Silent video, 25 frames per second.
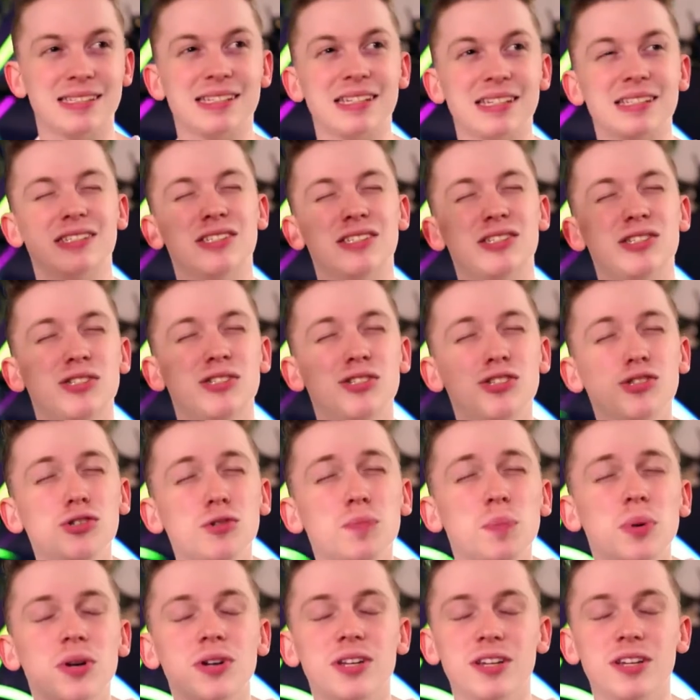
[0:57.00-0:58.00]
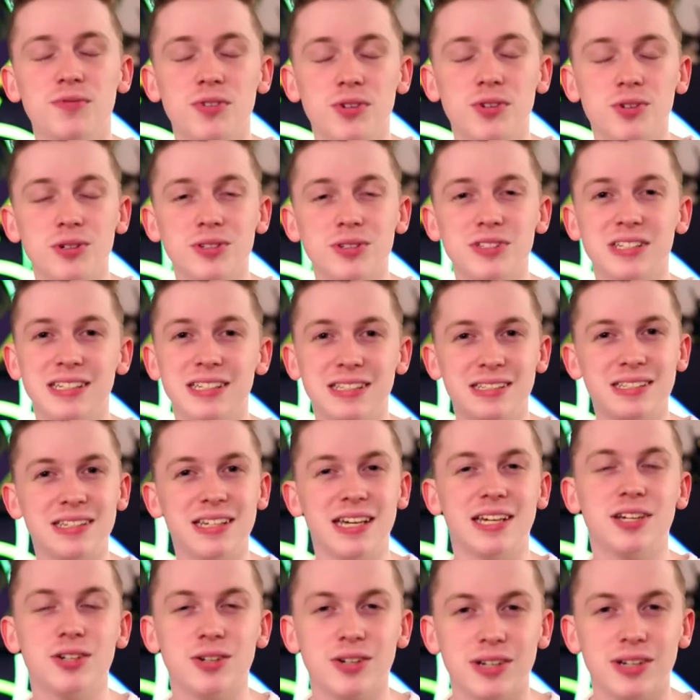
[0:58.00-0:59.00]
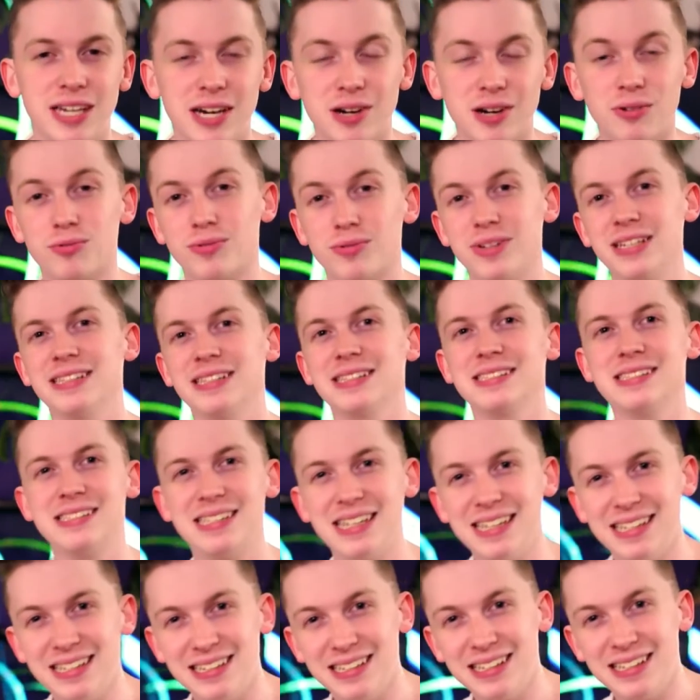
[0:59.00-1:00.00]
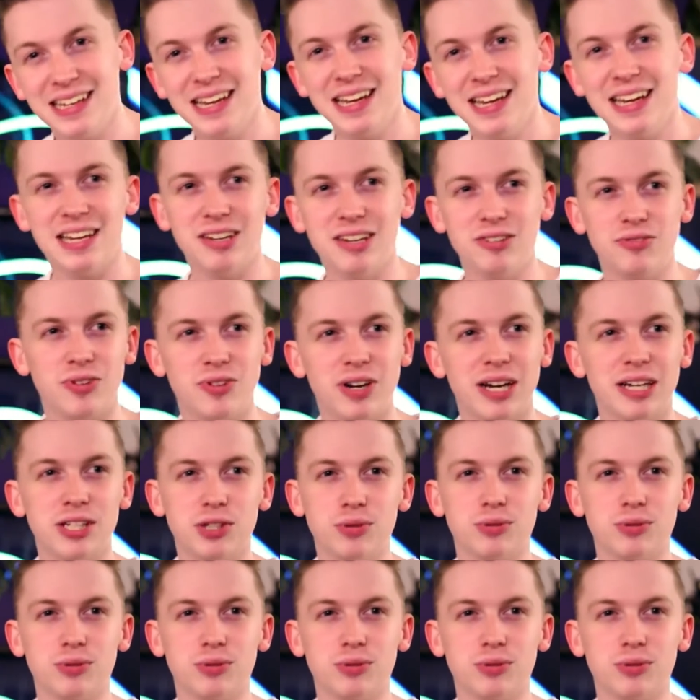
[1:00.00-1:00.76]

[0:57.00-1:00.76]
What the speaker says: Like I said, super difficult to get your account reinstated if